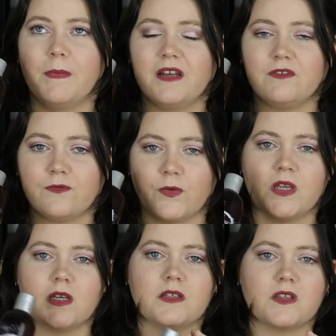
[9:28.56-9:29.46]
but it
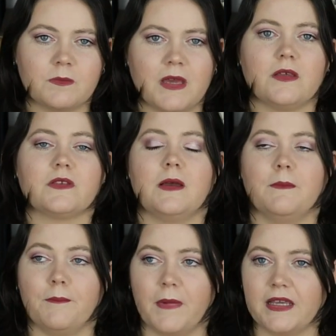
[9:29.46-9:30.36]
freaking smells
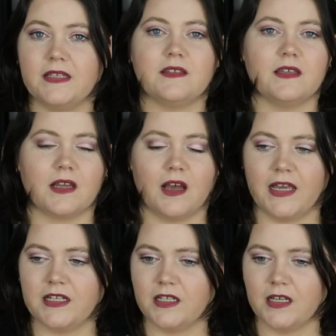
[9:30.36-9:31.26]
amazing.
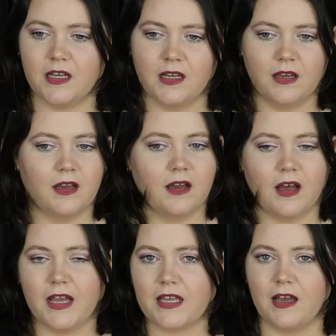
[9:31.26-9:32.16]
I
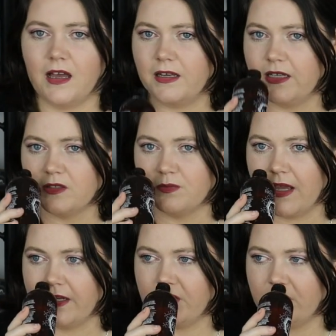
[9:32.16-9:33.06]
can't
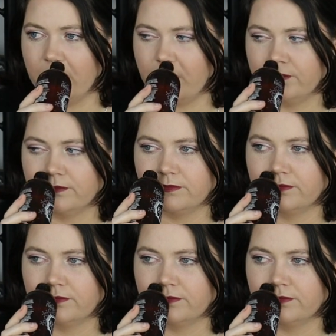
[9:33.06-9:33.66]
explain to you